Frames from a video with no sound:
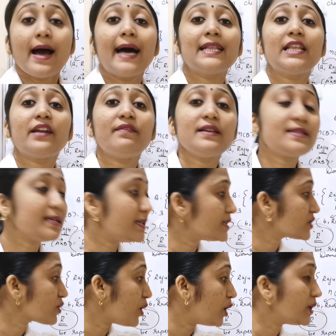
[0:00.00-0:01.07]
Otherwise, it
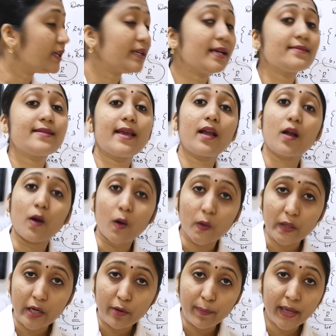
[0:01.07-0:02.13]
is called it as a
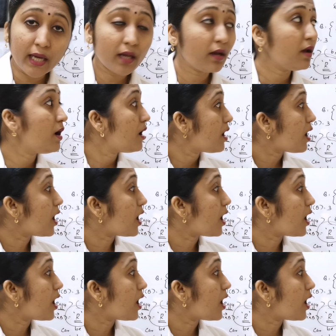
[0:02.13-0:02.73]
codomain